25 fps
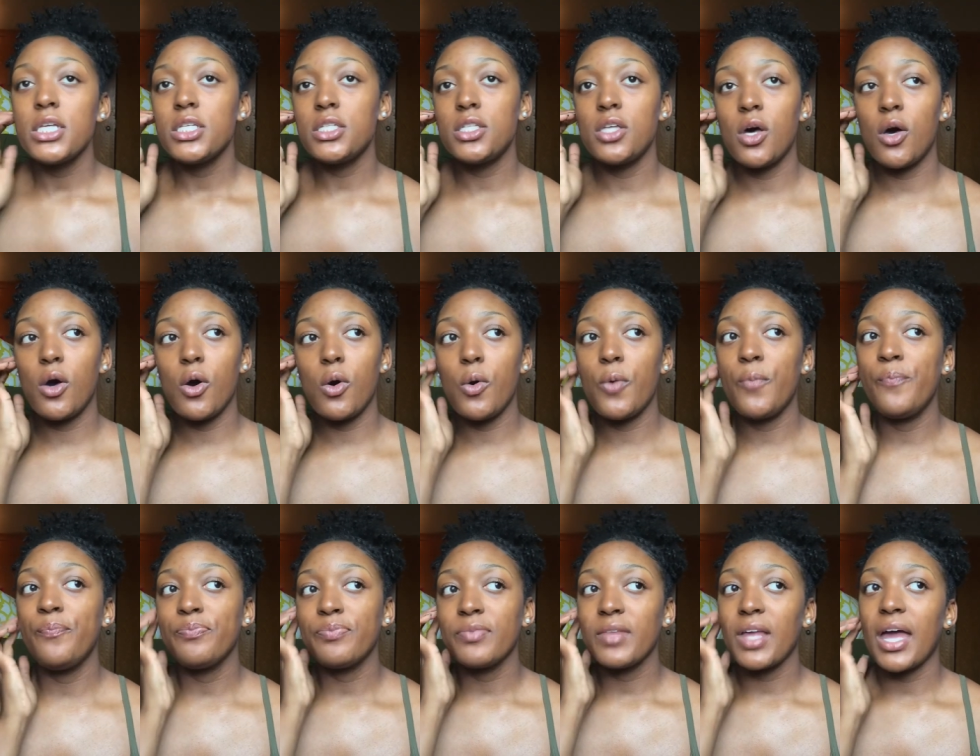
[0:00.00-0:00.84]

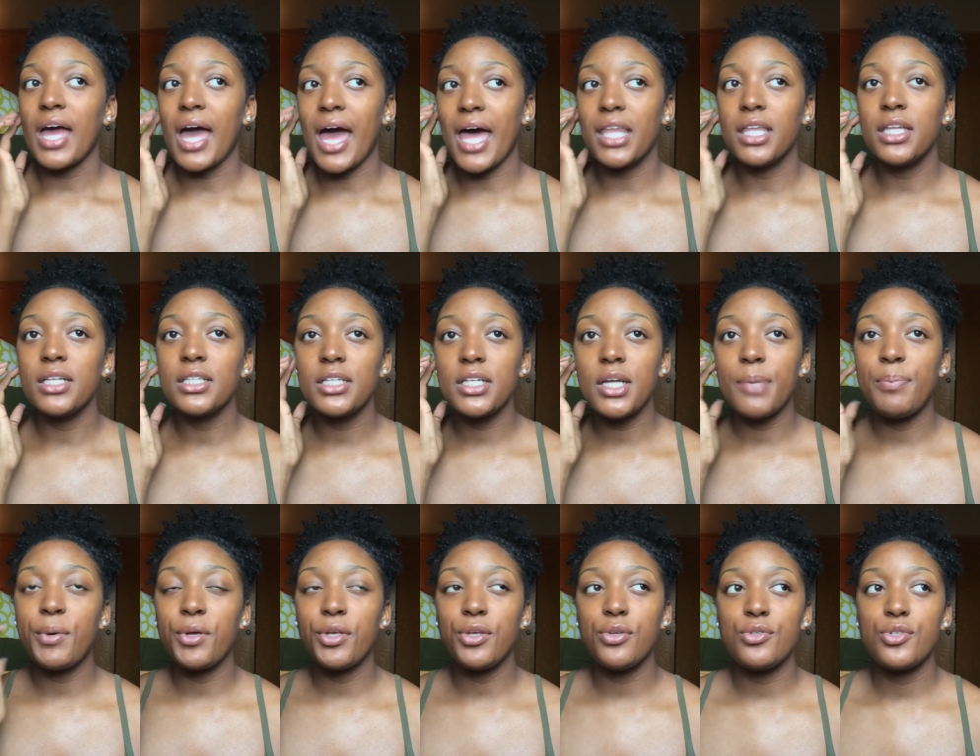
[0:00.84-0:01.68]
So I looked it
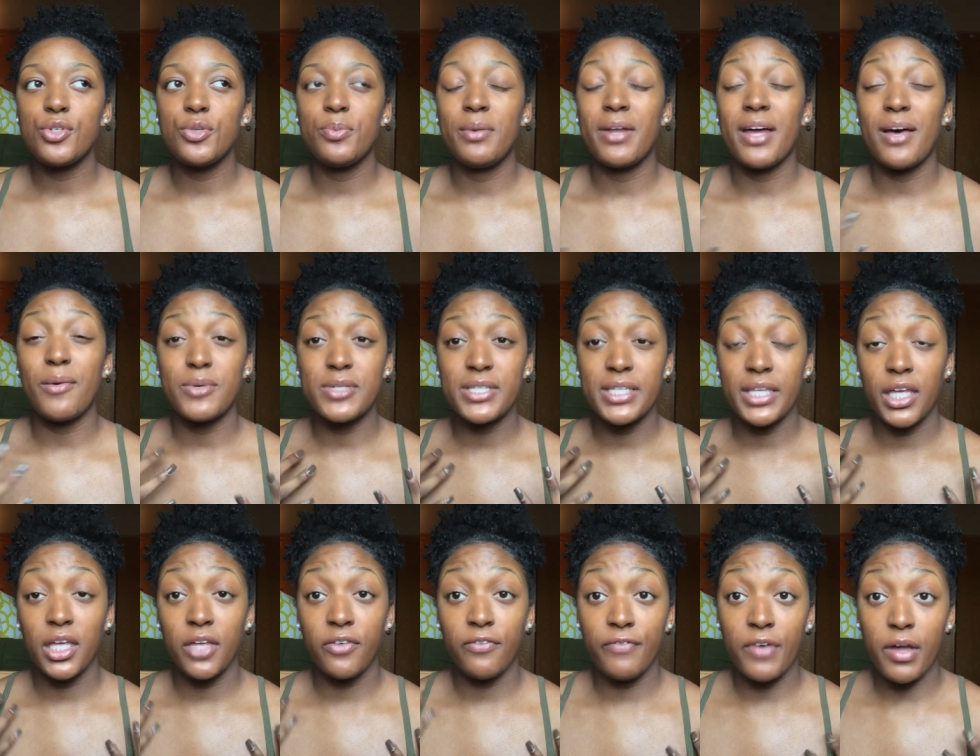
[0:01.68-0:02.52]
up on YouTube and I was
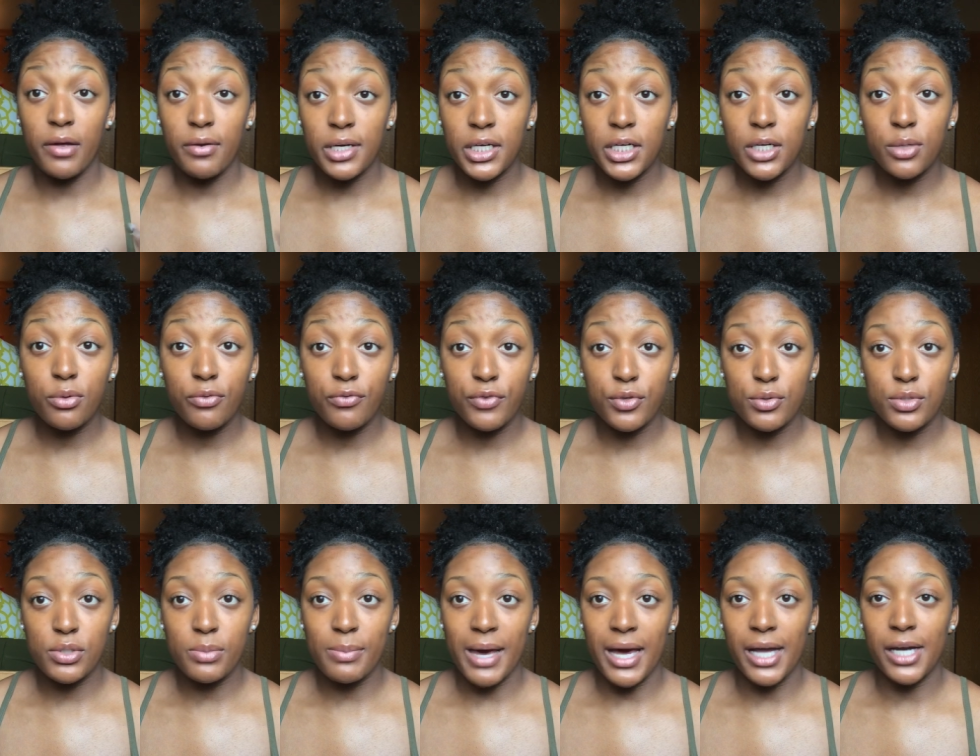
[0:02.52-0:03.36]
seeing very good
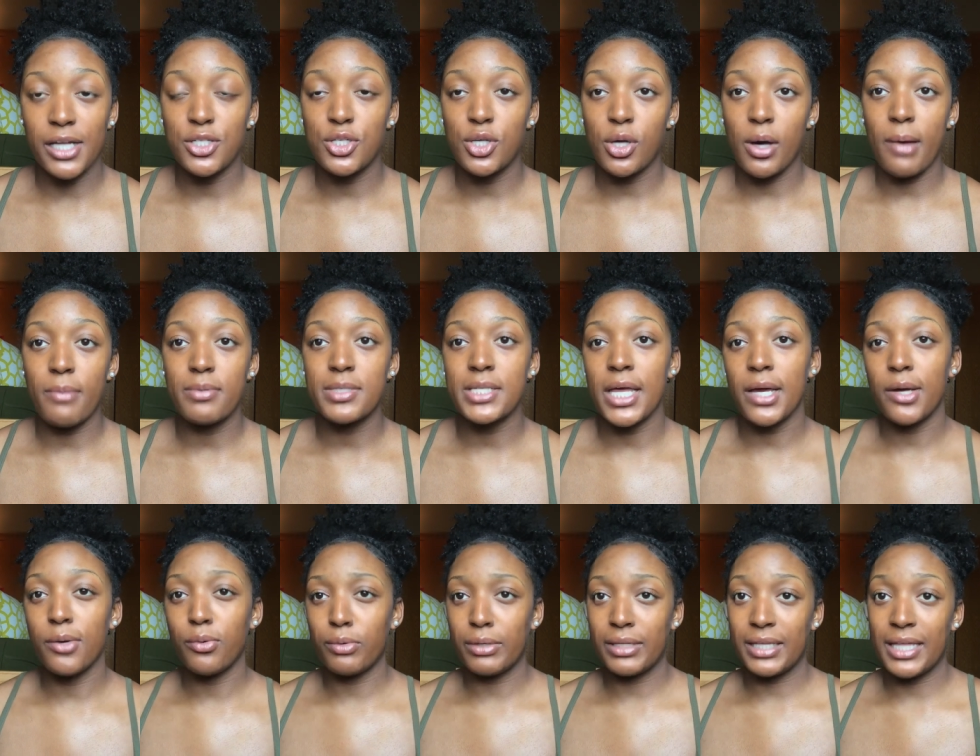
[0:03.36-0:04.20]
reviews about it. So I was
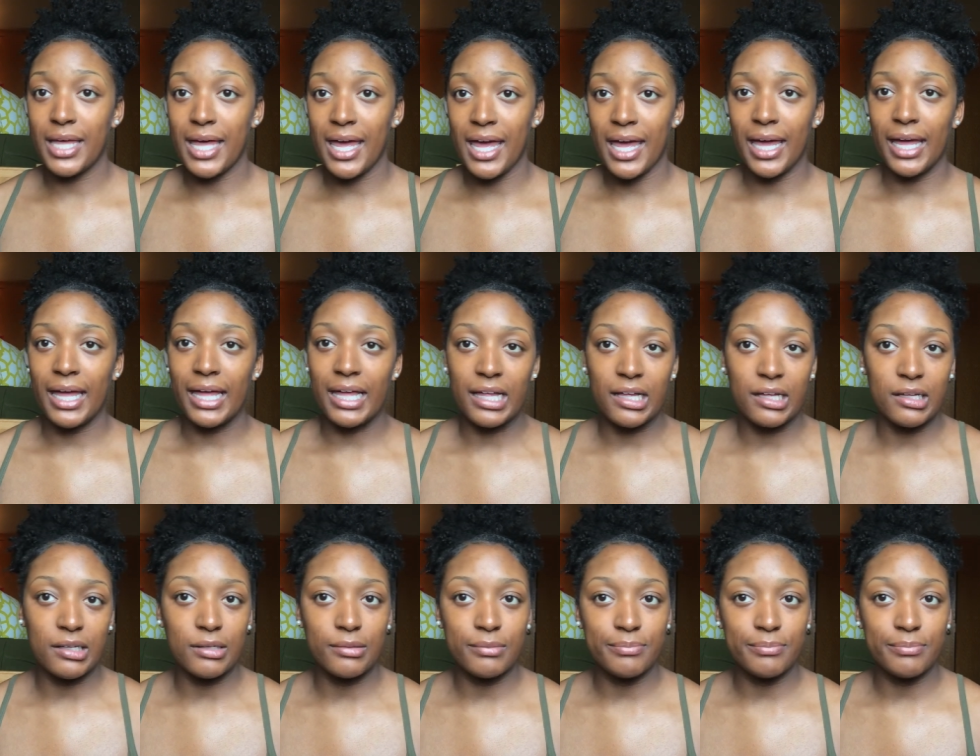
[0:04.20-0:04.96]
like, what the hey,